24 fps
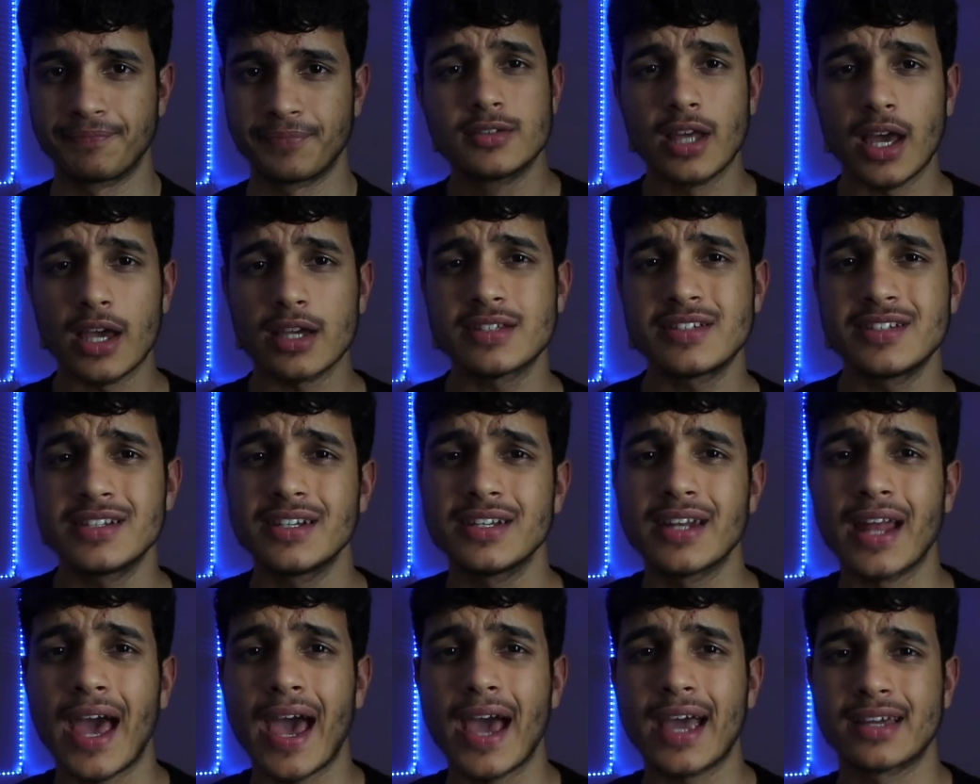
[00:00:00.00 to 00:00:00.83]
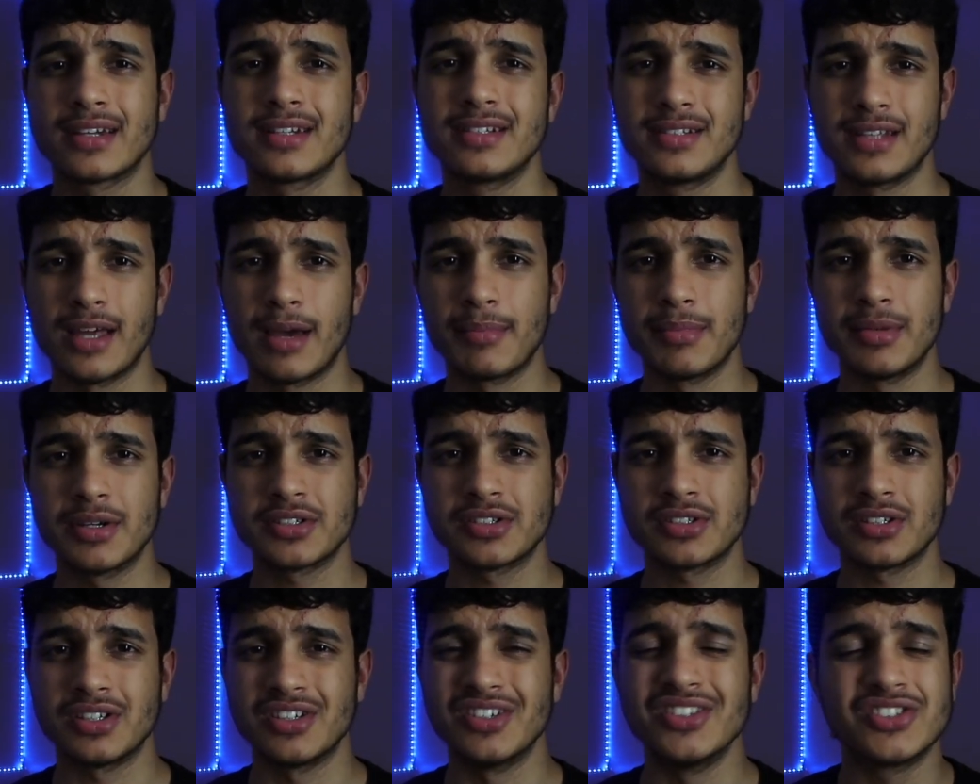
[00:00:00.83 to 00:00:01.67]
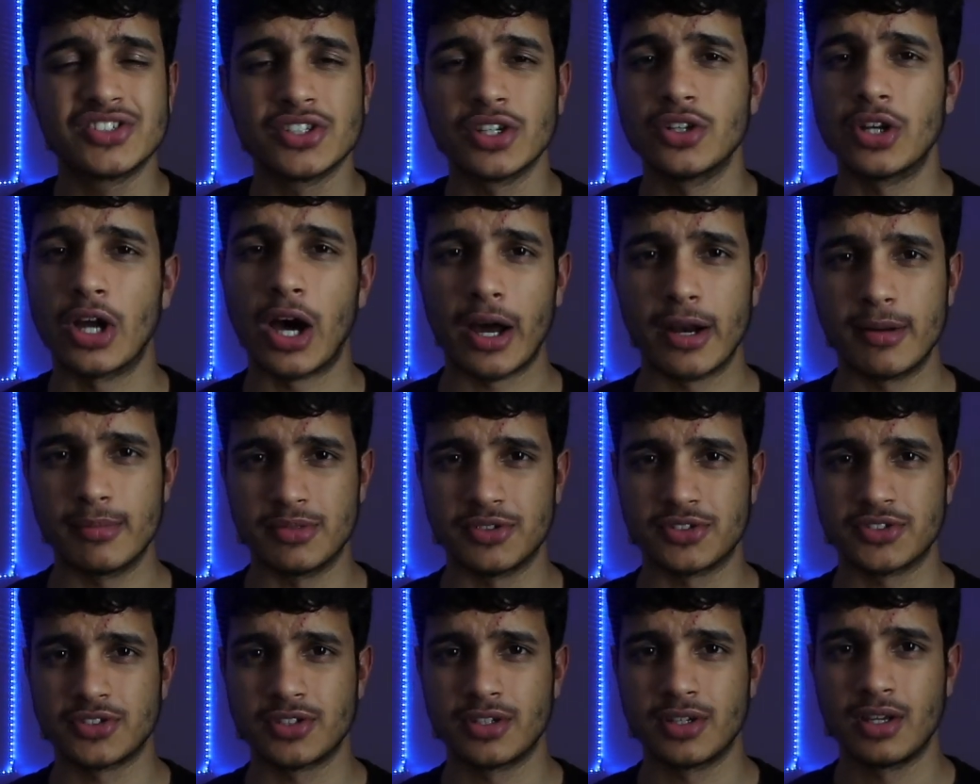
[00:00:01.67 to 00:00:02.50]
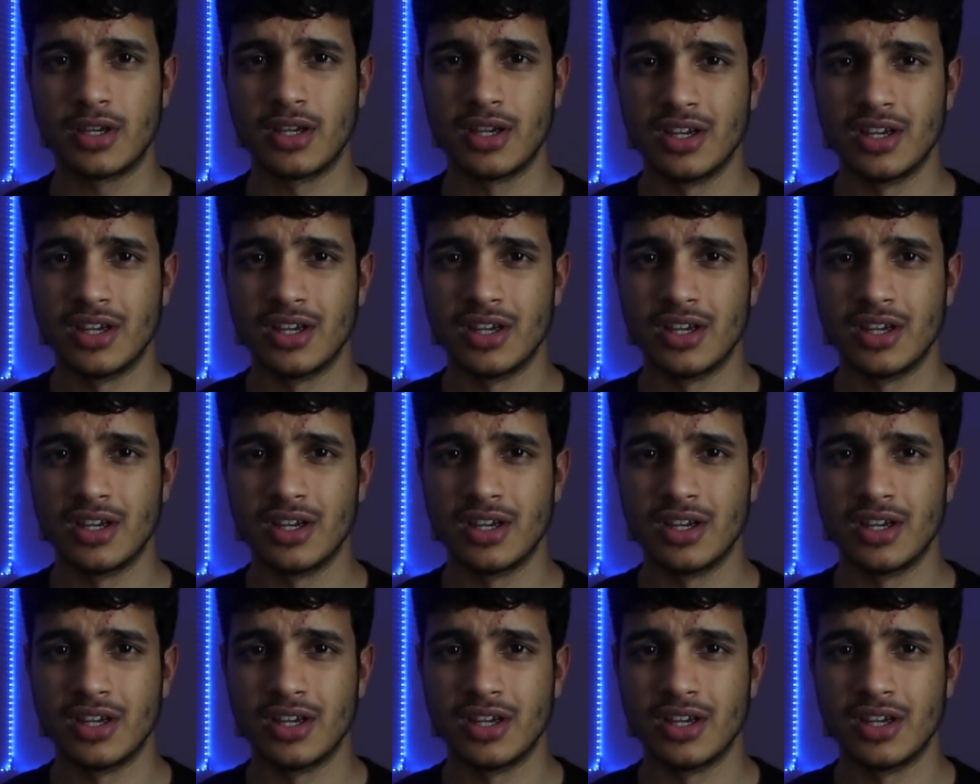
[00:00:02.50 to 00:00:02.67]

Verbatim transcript: Testing in academics is synonymous.